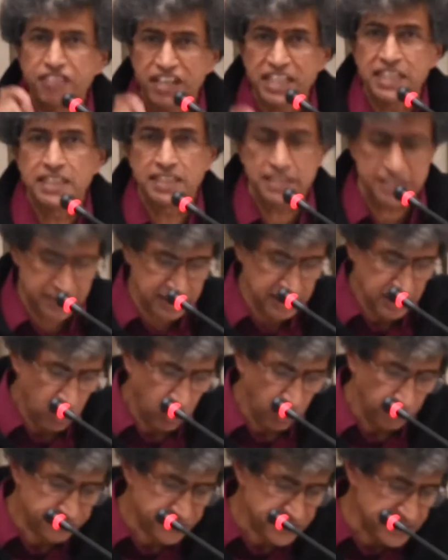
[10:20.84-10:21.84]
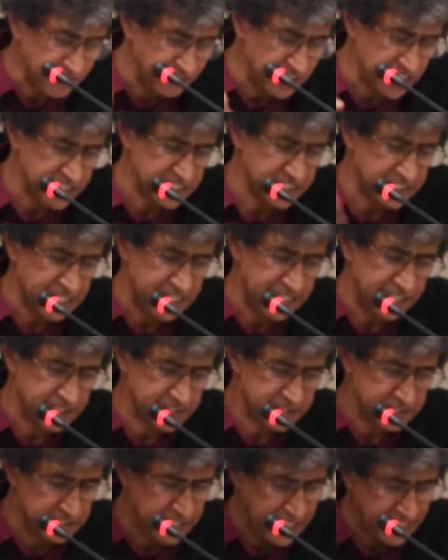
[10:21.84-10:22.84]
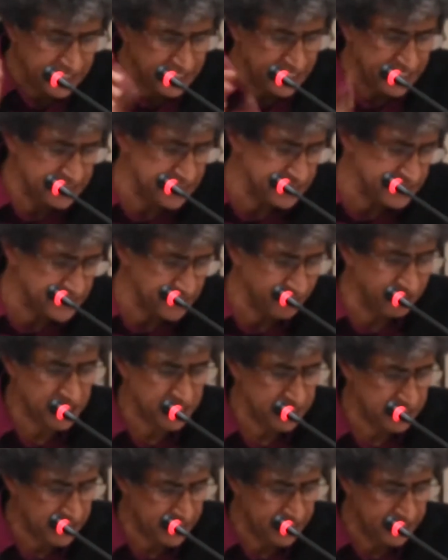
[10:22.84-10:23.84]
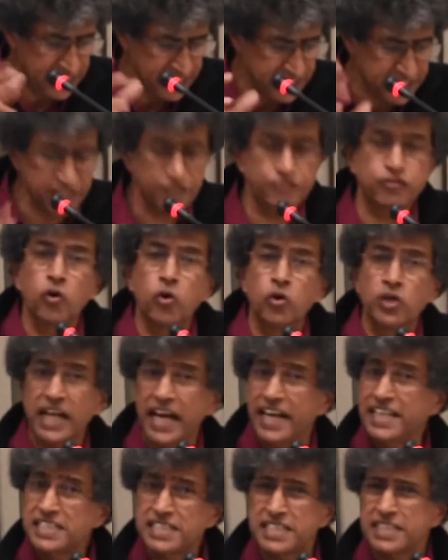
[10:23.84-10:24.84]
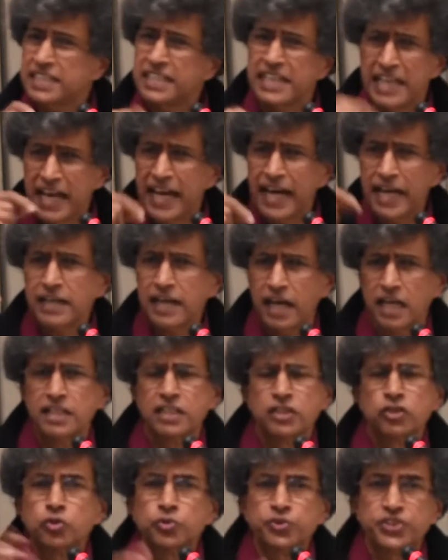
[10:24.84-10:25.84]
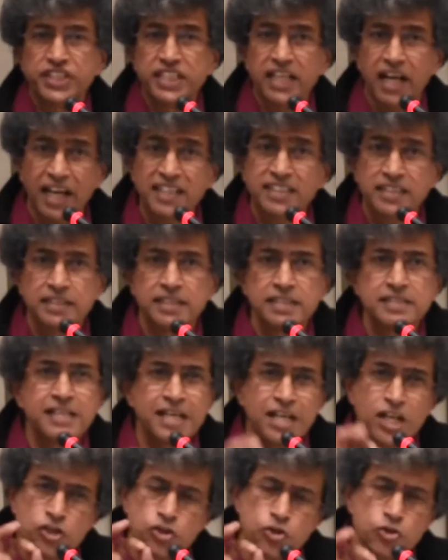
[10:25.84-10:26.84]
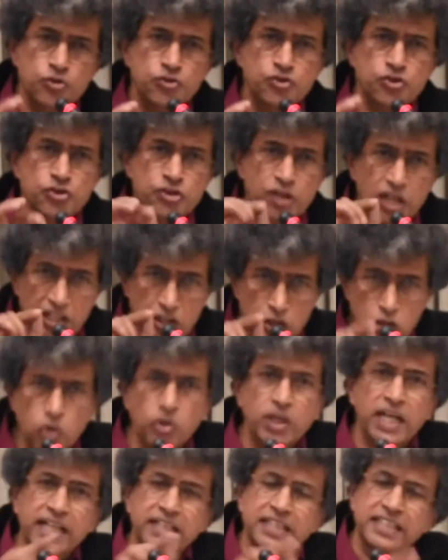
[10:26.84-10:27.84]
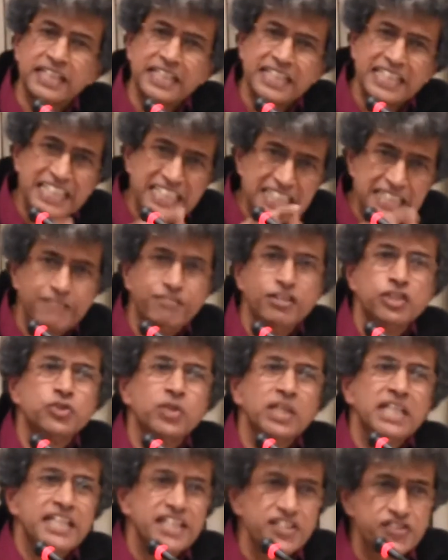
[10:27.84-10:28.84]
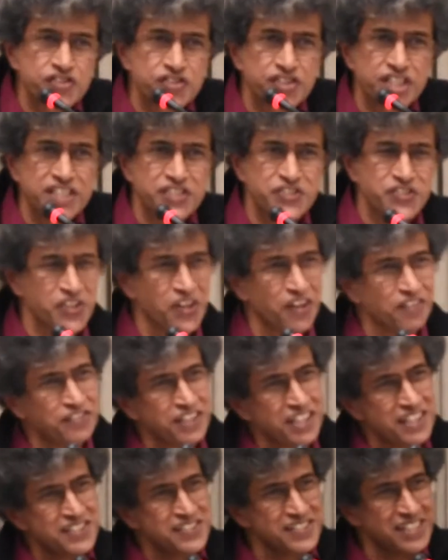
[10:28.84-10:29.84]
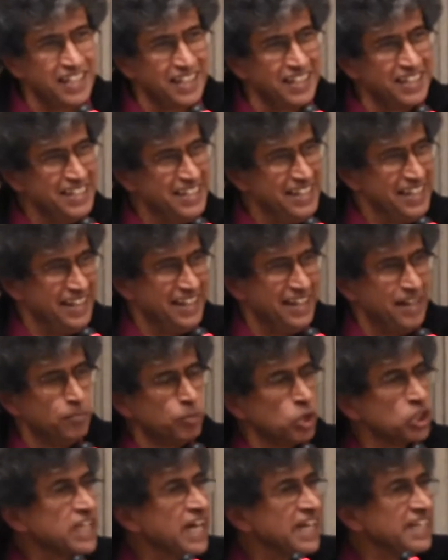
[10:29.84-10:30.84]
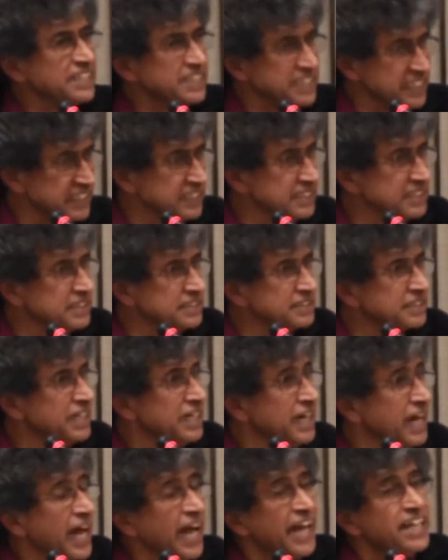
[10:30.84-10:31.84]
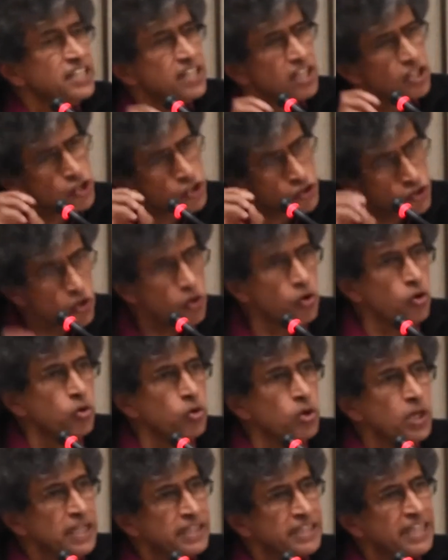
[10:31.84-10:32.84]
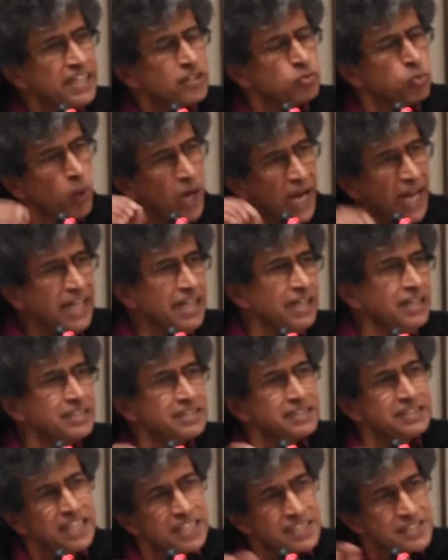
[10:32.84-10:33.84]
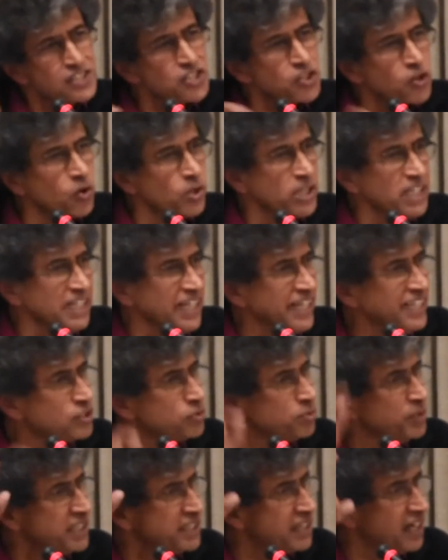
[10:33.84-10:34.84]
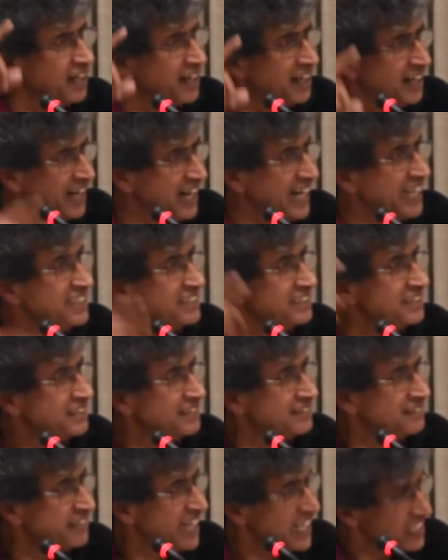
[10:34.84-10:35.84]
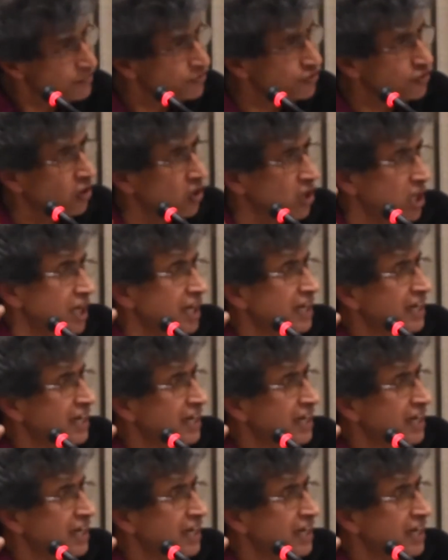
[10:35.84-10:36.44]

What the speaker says: figures of 76, 1879, 84, 90, and 2-3 others to look at the individual histories of these mortality years and show that while it doesn't correlate with either rainfall